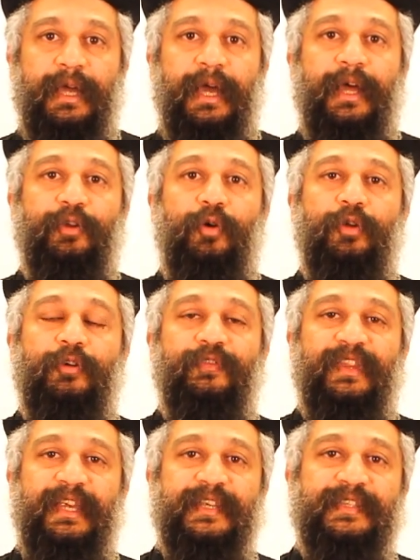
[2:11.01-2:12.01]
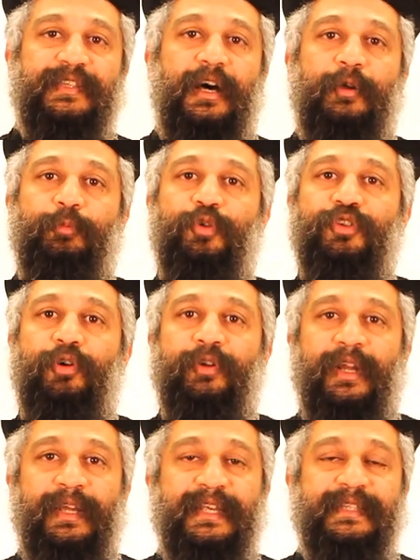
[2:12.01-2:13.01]
And all of these are put on
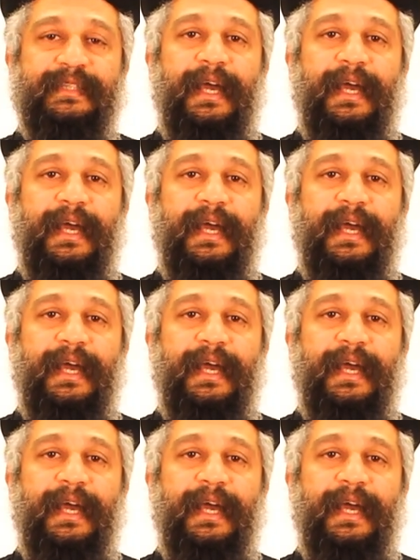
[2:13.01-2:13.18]
a list,